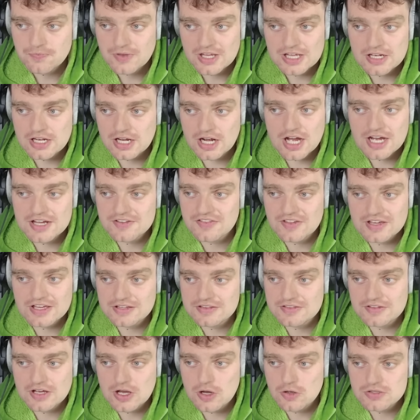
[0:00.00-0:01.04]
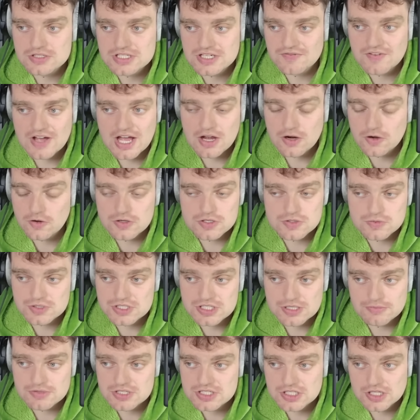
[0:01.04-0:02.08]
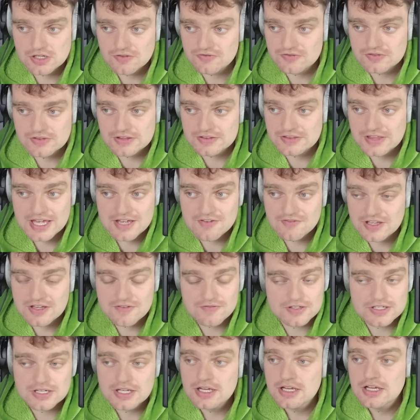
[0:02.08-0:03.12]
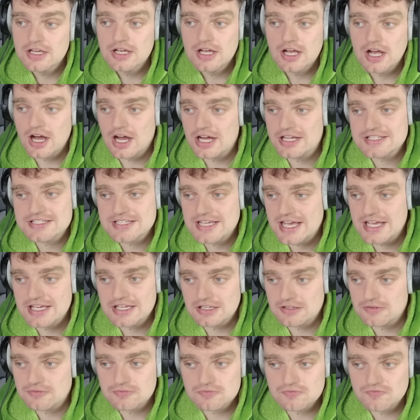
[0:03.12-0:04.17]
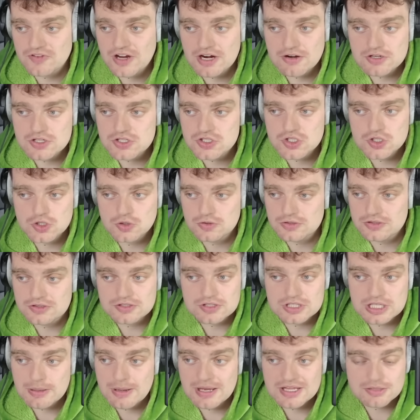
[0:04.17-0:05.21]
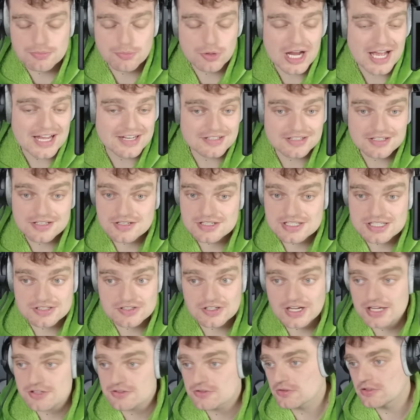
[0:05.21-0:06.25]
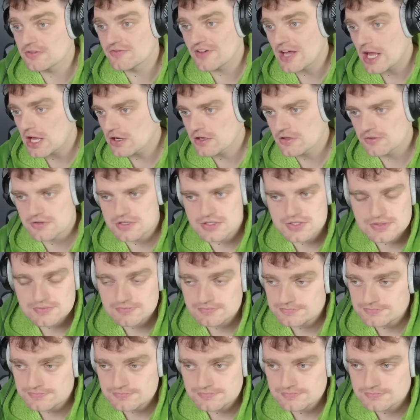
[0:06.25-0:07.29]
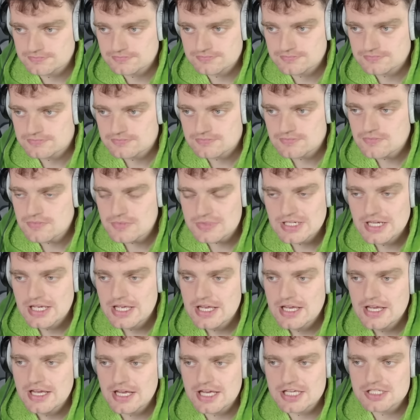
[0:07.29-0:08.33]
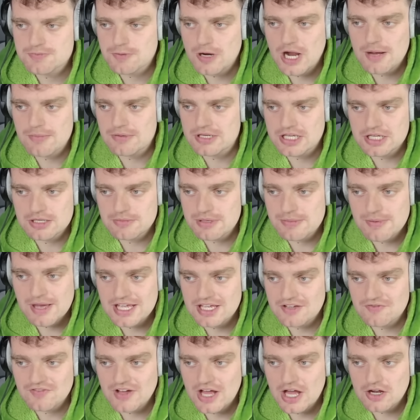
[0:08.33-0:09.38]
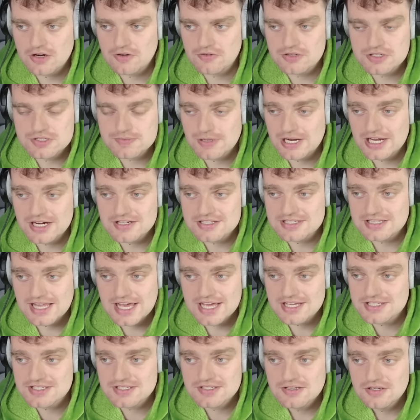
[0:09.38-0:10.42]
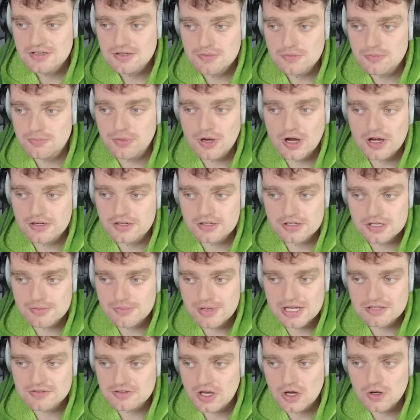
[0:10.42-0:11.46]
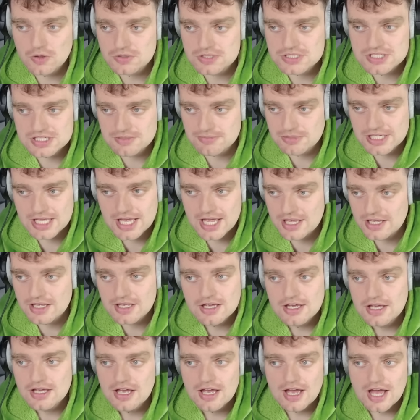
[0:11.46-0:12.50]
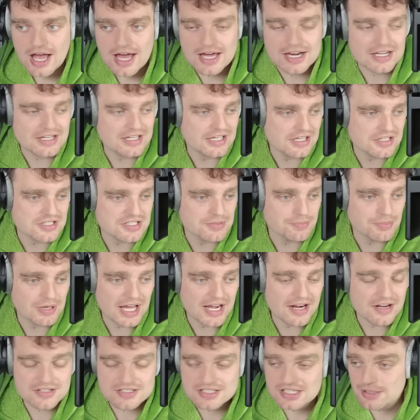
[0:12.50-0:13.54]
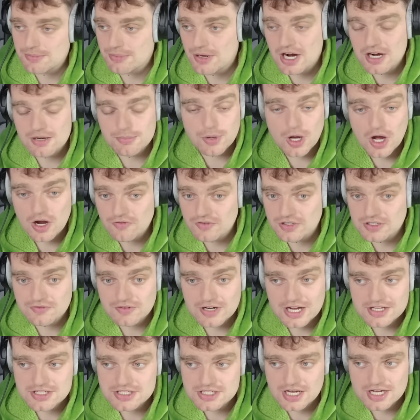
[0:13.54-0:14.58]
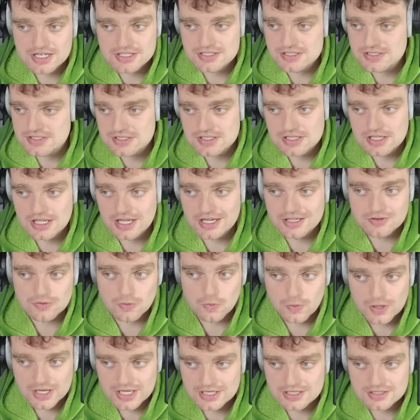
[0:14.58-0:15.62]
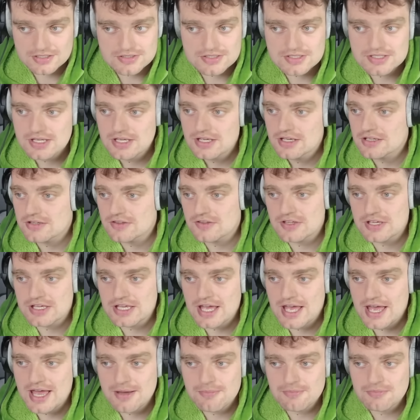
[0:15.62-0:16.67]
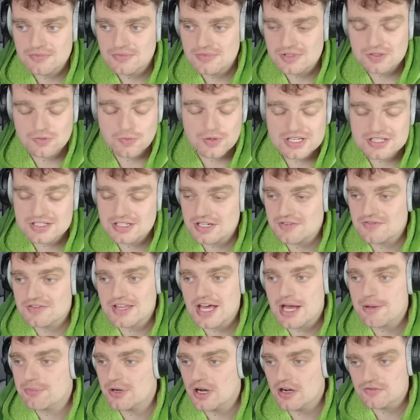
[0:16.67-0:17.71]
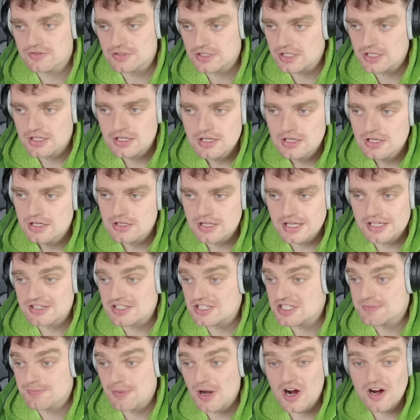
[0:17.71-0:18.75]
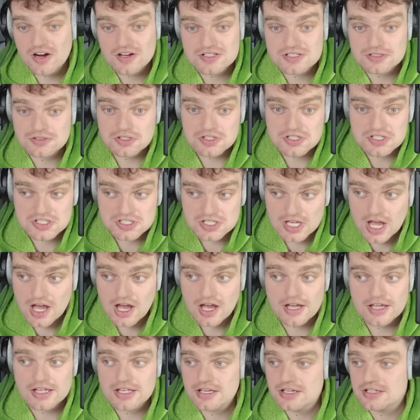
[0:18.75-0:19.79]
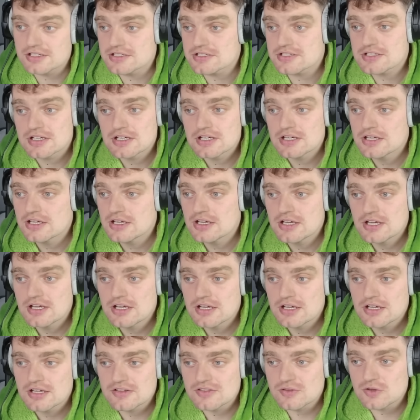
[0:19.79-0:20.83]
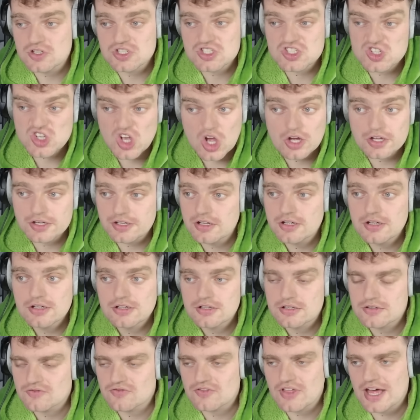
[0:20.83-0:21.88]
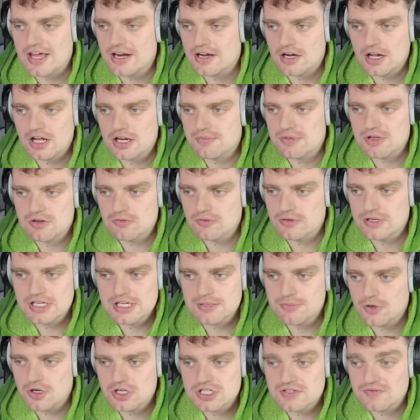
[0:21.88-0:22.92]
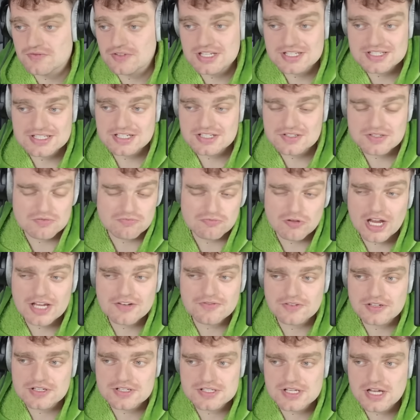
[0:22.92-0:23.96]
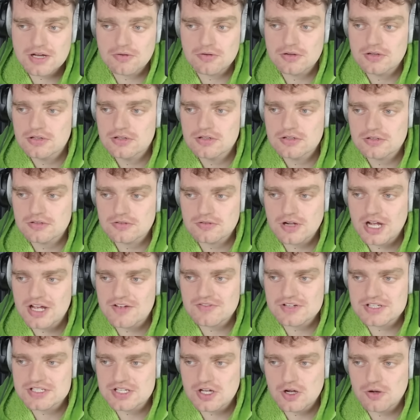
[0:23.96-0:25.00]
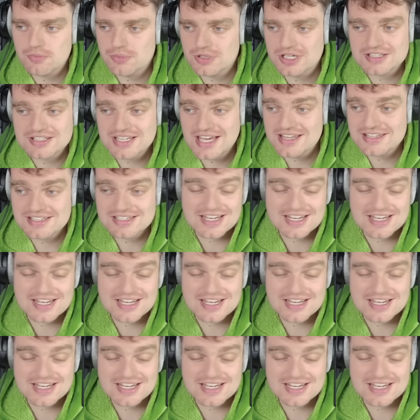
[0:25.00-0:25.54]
I think the Golden State Valkyries, with some of the stuff that they've given, I'd say very soon the amount of brand deals that they're getting through the Valkyries is probably going to be making Valkyries players less bothered about the whole CBA. And I think it's the players that are part of poverty franchises, like the Wings, The wings aren't even that poverty. Like the Sparks and the Sky and the Sun that are going to be really pushing for this, and it's rightfully so. Rightfully so. But at the end of